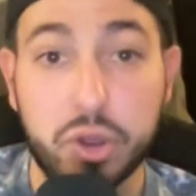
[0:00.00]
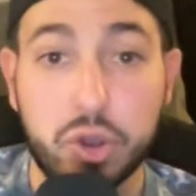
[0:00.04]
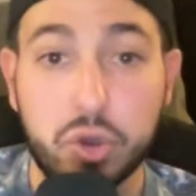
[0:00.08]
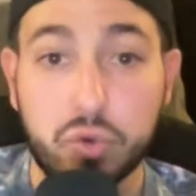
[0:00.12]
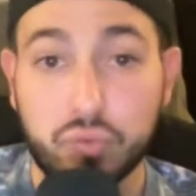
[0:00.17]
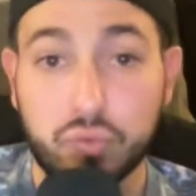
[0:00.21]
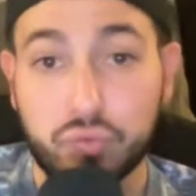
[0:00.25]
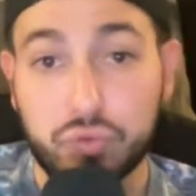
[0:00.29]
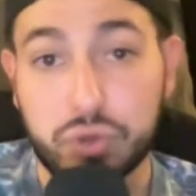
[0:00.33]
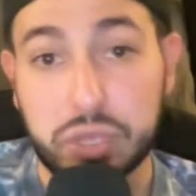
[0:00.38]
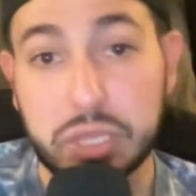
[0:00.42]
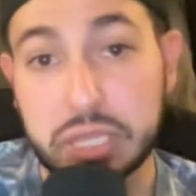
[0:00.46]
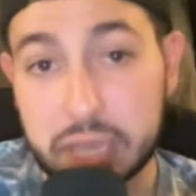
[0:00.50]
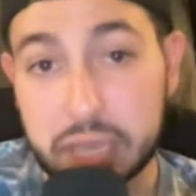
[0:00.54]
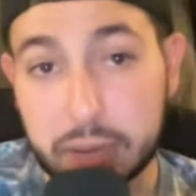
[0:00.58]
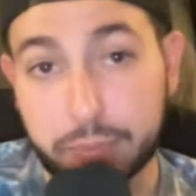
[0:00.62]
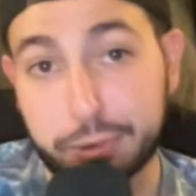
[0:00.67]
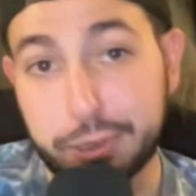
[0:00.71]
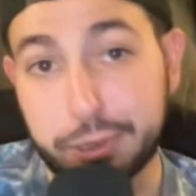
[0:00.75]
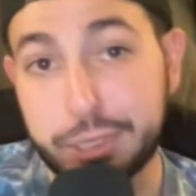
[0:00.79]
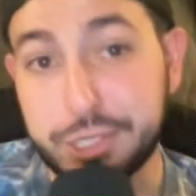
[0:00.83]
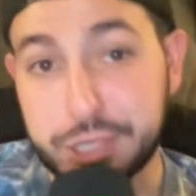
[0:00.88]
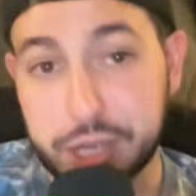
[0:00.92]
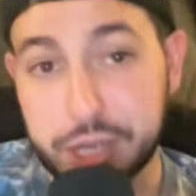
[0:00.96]
Really
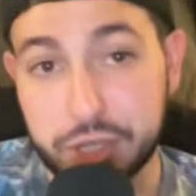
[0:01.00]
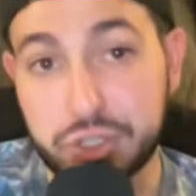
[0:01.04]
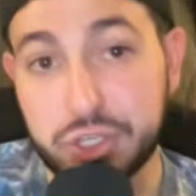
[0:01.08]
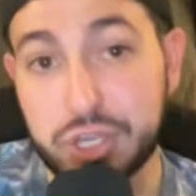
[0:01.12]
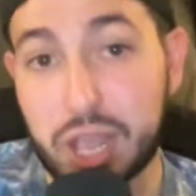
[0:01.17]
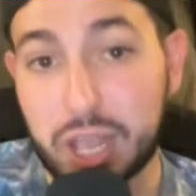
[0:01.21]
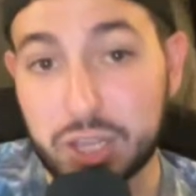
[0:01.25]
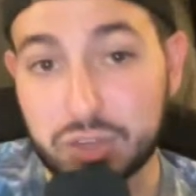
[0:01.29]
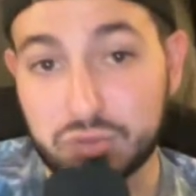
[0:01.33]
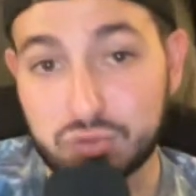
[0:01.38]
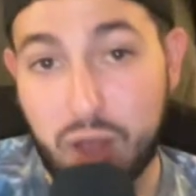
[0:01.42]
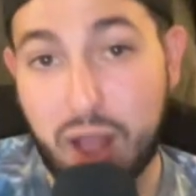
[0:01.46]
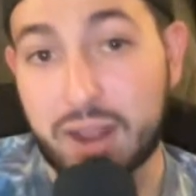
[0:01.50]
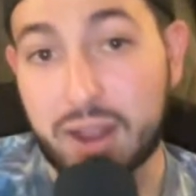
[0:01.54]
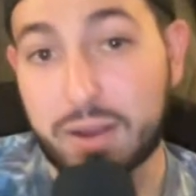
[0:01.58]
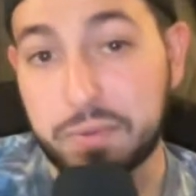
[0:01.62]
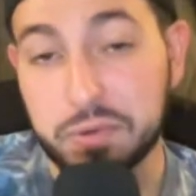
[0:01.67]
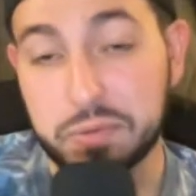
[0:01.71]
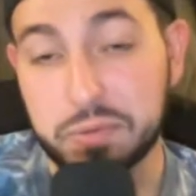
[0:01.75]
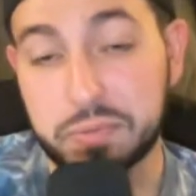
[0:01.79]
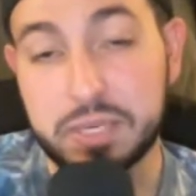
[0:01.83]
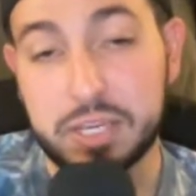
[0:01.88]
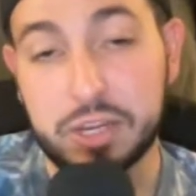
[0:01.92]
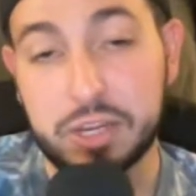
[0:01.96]
appreciate you guys rocking
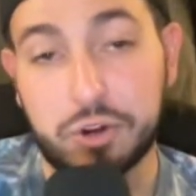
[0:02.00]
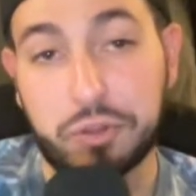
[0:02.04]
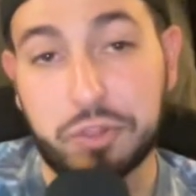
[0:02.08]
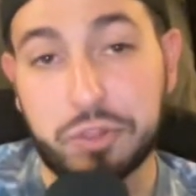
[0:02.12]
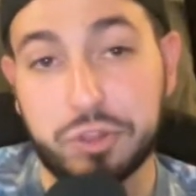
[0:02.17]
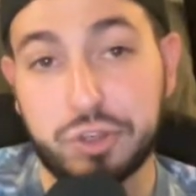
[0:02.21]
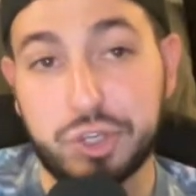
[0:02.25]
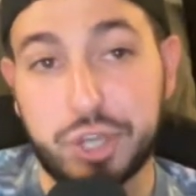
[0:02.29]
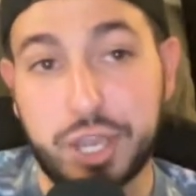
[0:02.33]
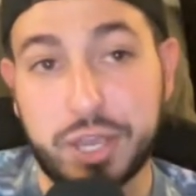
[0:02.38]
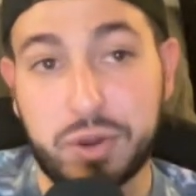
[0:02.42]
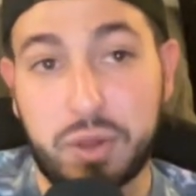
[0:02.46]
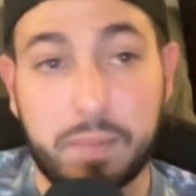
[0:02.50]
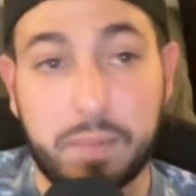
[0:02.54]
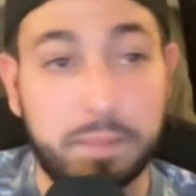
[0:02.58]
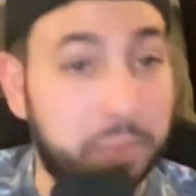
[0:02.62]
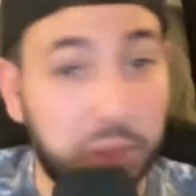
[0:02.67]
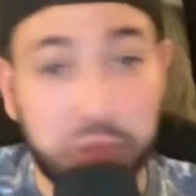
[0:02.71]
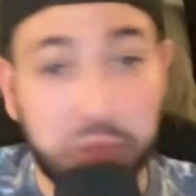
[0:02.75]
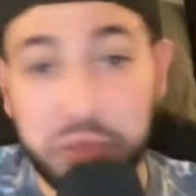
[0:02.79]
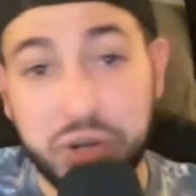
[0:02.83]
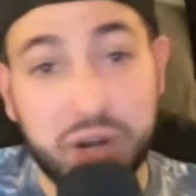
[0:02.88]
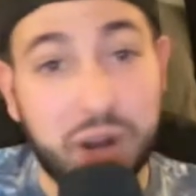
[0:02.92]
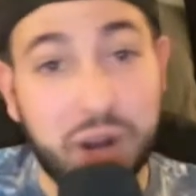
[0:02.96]
with me here on the channel. I'm
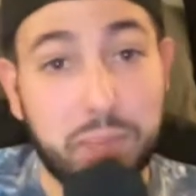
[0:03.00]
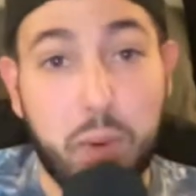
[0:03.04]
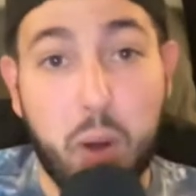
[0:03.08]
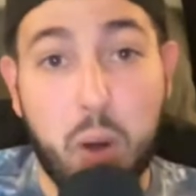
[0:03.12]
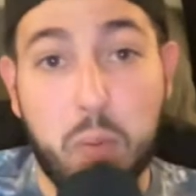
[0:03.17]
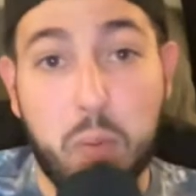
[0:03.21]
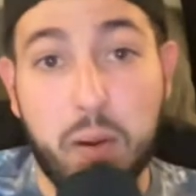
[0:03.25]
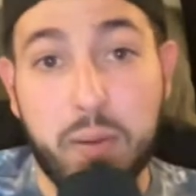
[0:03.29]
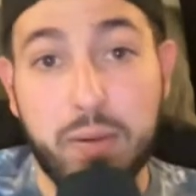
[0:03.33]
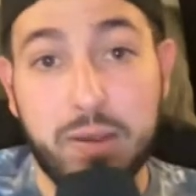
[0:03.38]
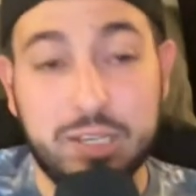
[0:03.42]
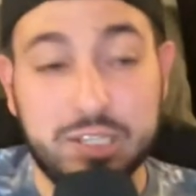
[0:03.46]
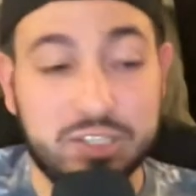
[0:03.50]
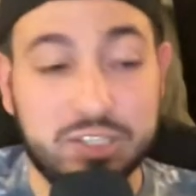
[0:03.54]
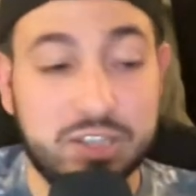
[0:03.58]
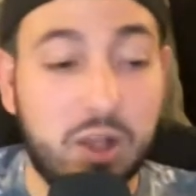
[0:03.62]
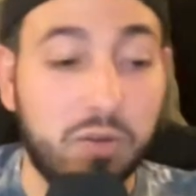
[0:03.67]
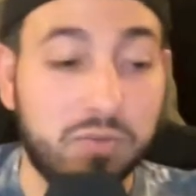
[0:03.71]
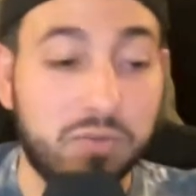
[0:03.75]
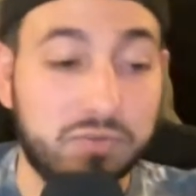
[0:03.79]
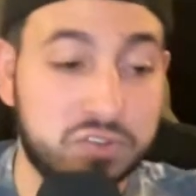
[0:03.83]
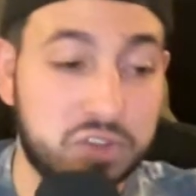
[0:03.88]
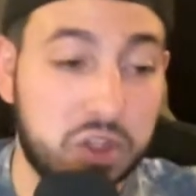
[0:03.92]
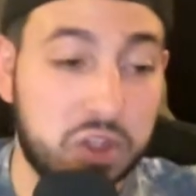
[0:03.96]
building it up all by
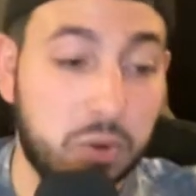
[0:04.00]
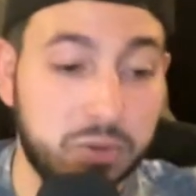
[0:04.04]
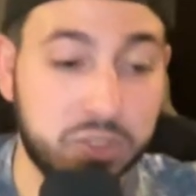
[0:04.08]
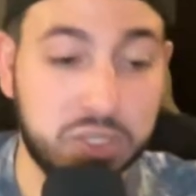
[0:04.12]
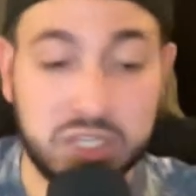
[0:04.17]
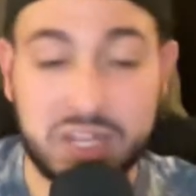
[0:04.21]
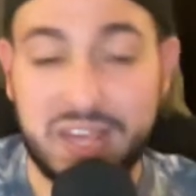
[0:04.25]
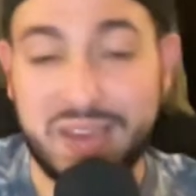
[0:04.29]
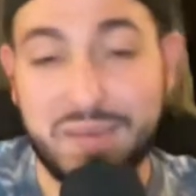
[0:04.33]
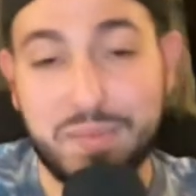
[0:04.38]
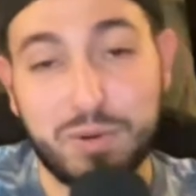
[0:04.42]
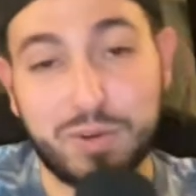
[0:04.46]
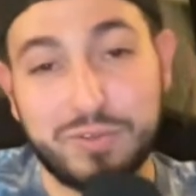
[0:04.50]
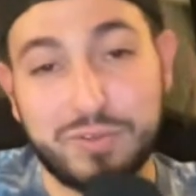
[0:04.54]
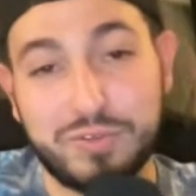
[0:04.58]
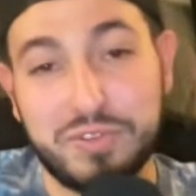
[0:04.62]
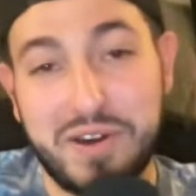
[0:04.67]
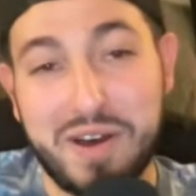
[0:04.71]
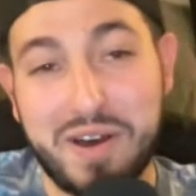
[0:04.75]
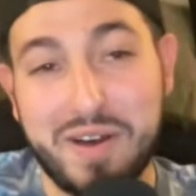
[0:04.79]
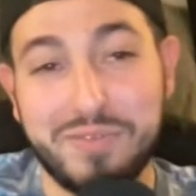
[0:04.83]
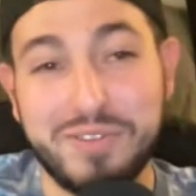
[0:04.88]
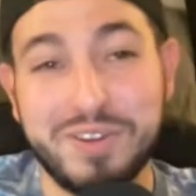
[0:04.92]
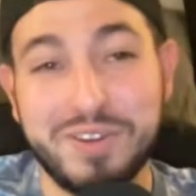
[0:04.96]
myself, so it's a labor of
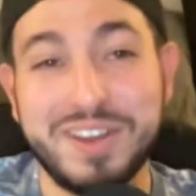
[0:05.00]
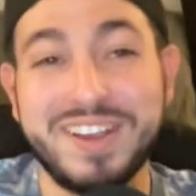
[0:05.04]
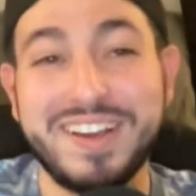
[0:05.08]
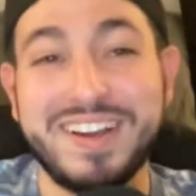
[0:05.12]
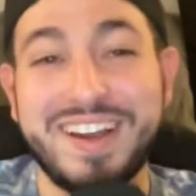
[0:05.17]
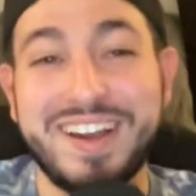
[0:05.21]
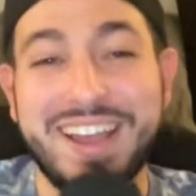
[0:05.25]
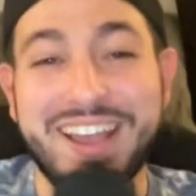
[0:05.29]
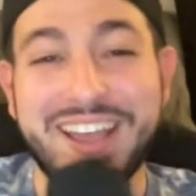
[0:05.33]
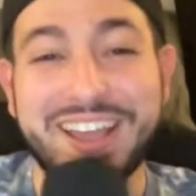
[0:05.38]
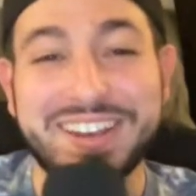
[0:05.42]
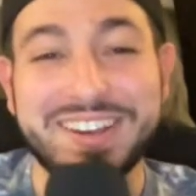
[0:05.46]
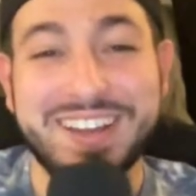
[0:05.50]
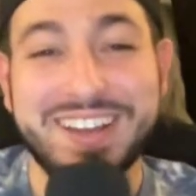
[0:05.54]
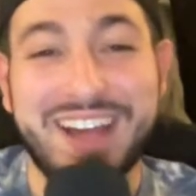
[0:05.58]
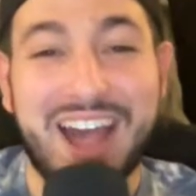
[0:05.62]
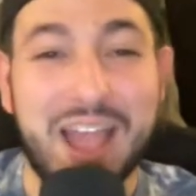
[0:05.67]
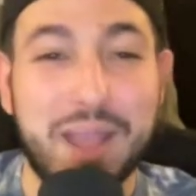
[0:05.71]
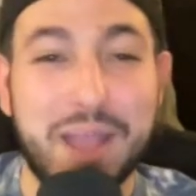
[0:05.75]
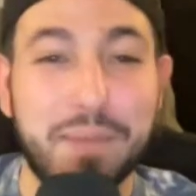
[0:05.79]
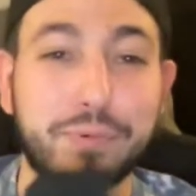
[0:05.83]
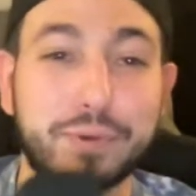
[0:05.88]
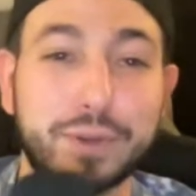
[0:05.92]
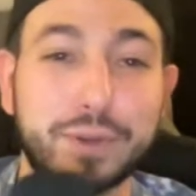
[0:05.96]
love, and I
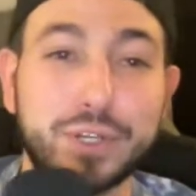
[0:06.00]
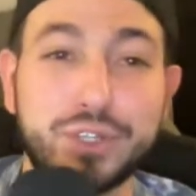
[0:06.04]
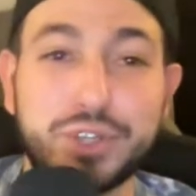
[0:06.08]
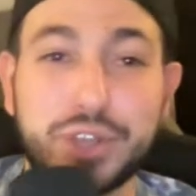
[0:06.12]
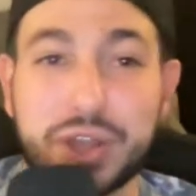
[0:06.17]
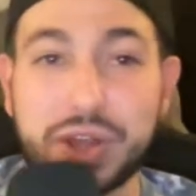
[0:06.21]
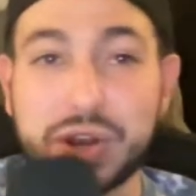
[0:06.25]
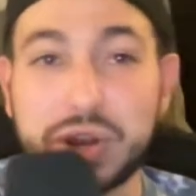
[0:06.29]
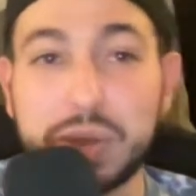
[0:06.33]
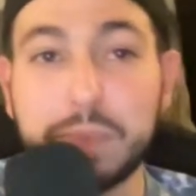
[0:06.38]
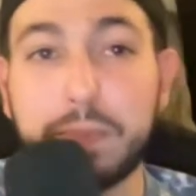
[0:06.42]
appreciate it.